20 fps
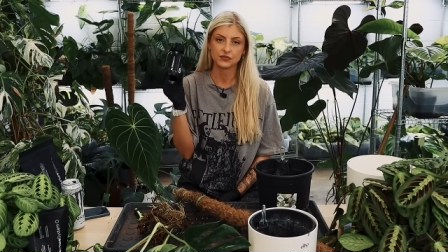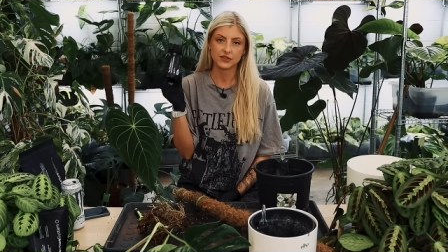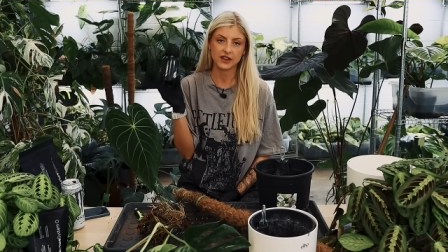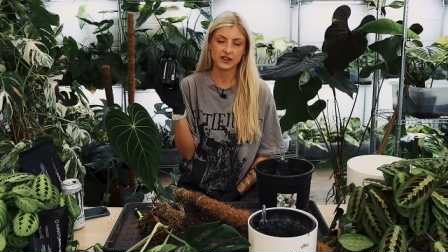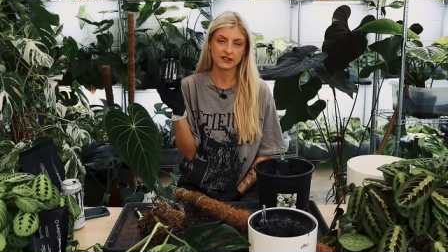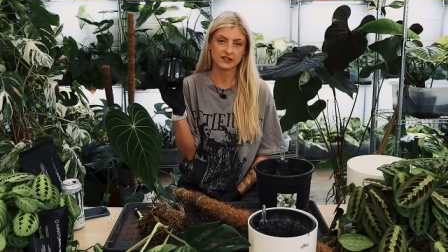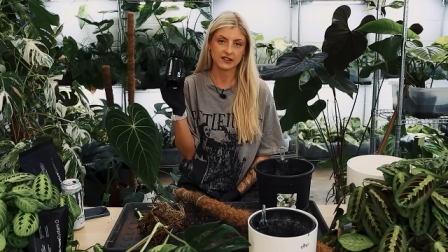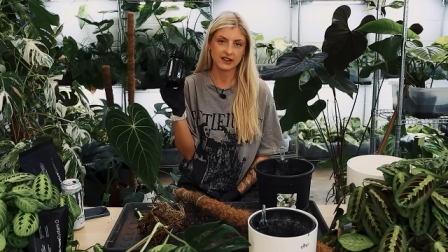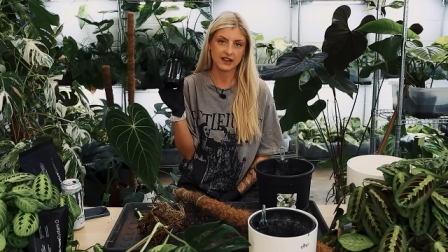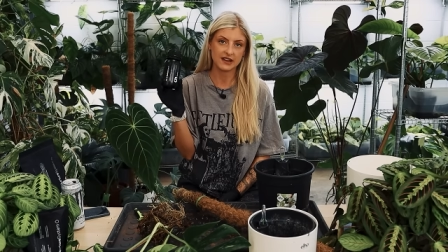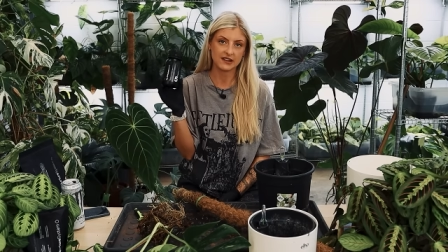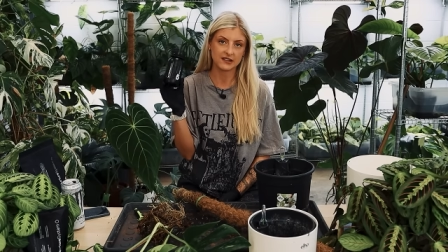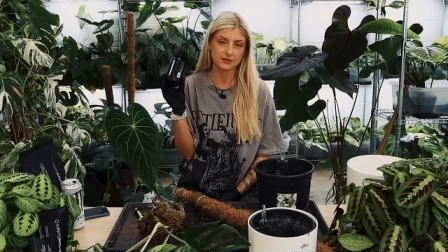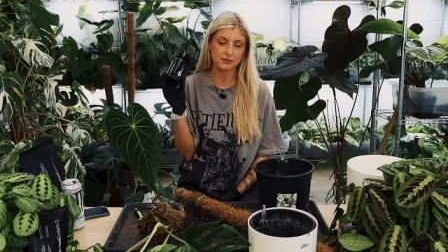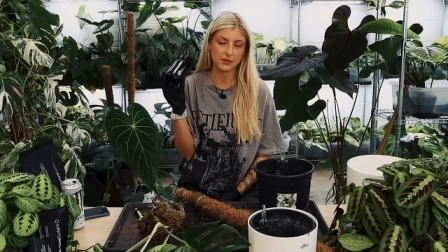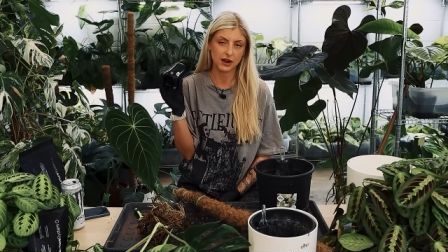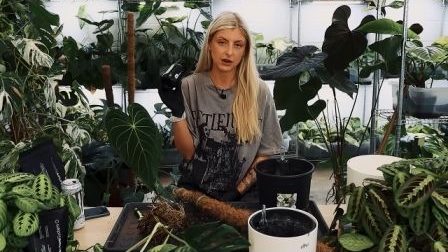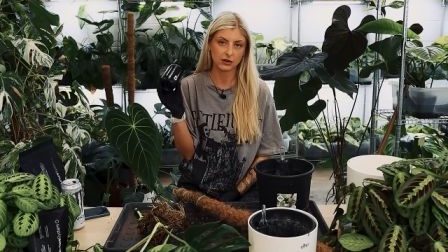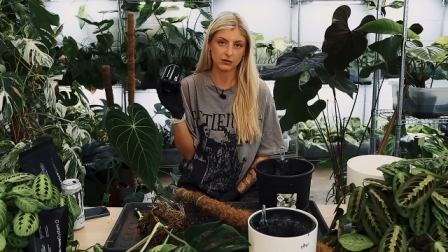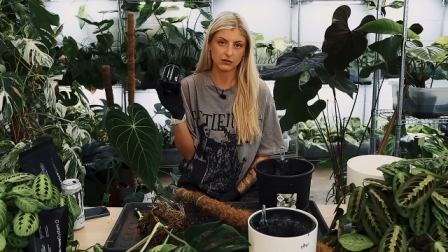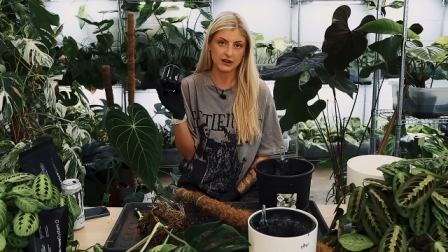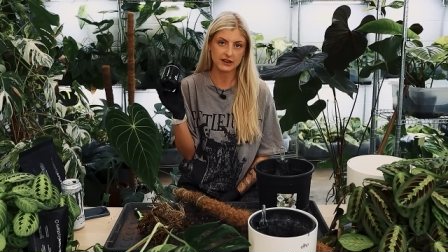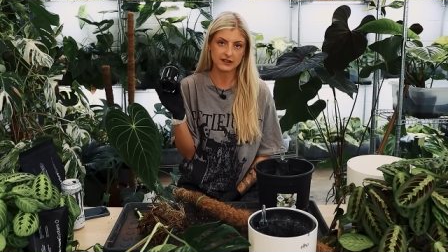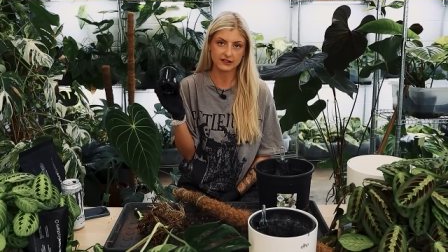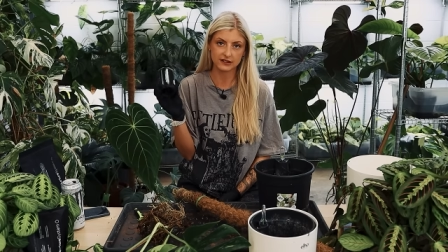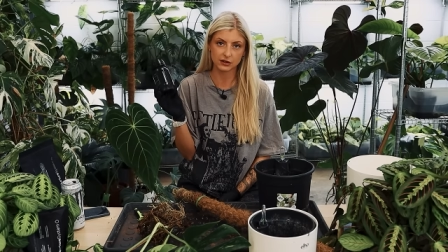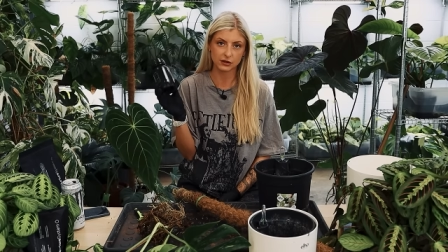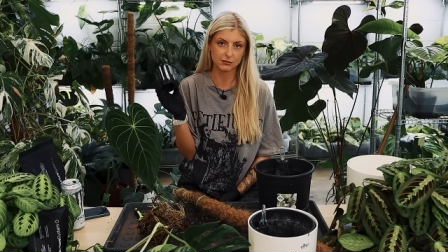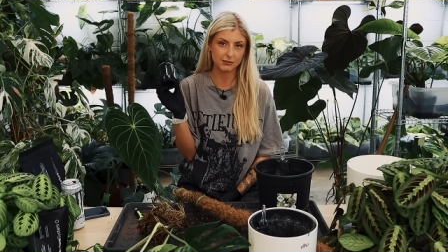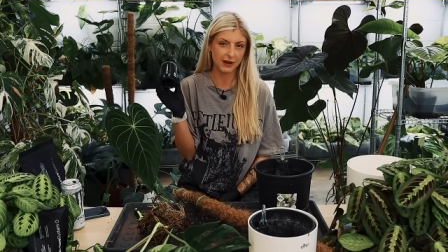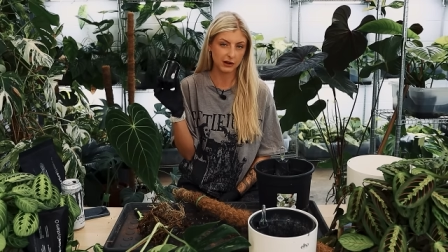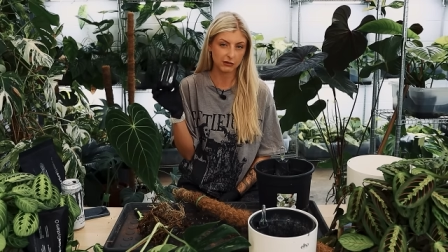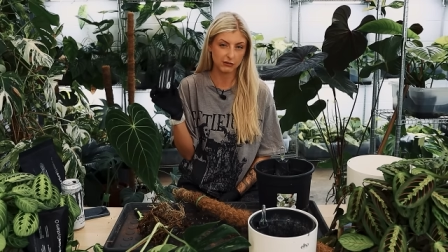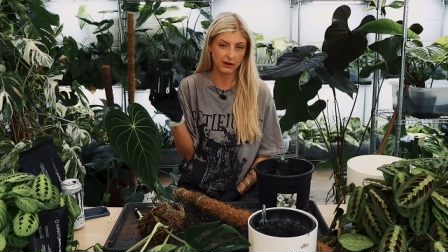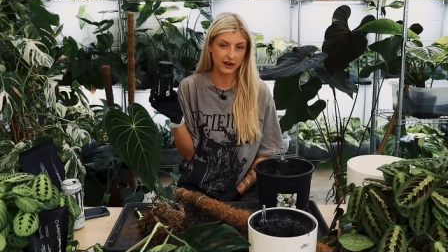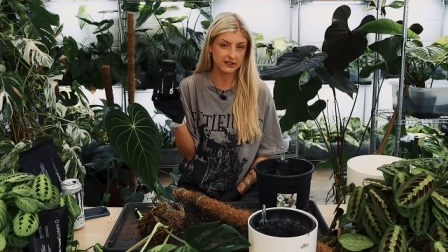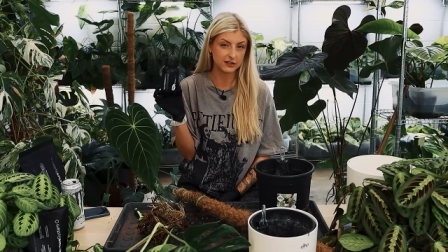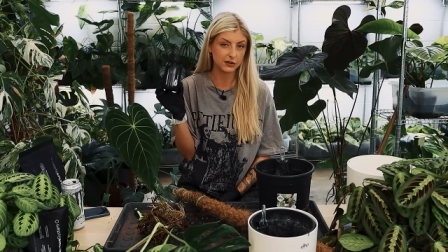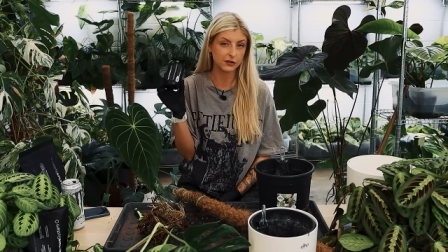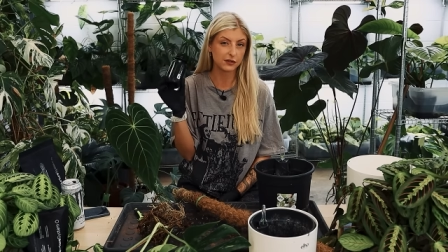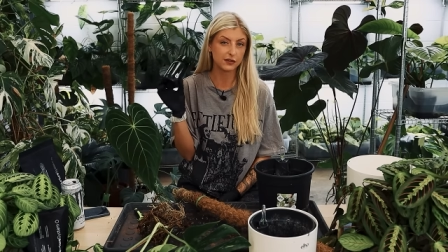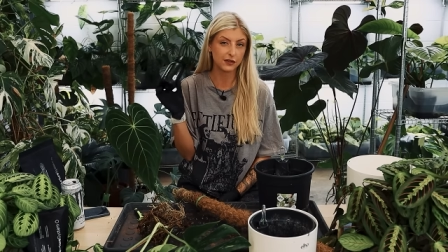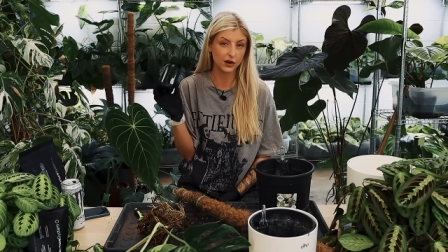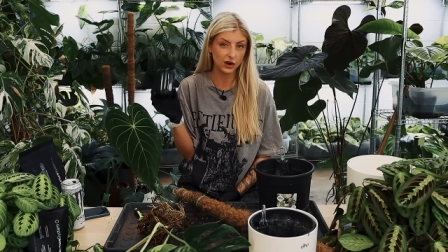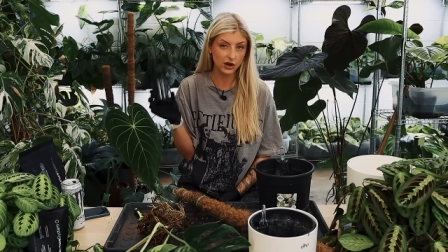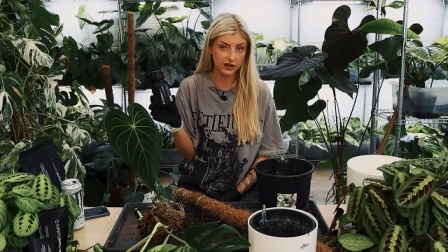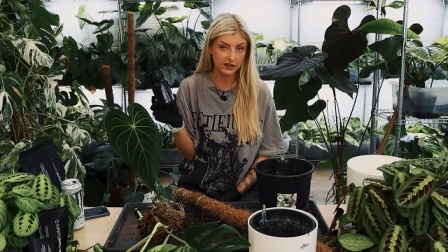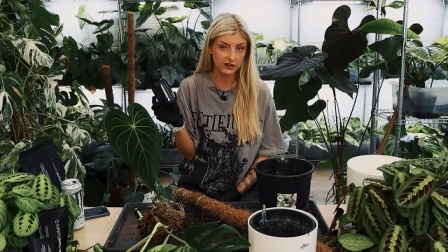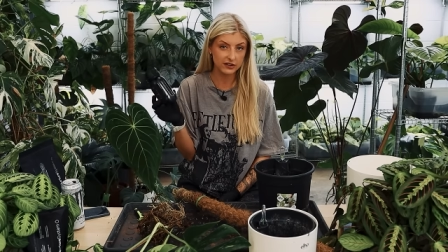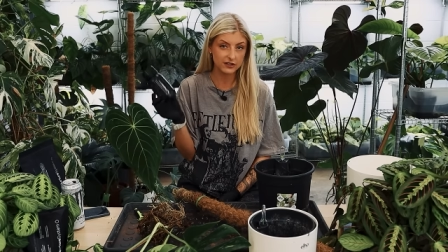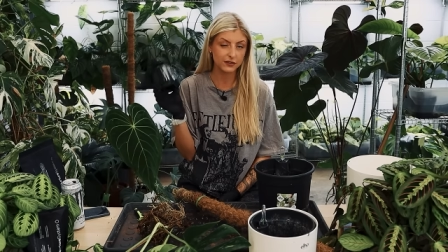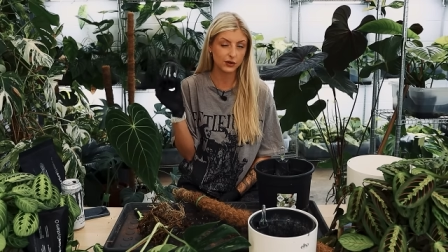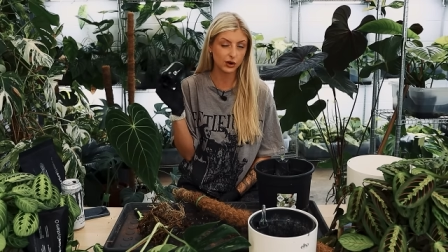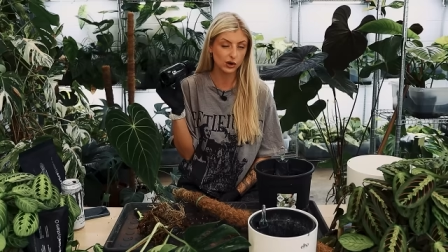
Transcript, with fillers: This is mycorrhizal, mycorrhizal fungus,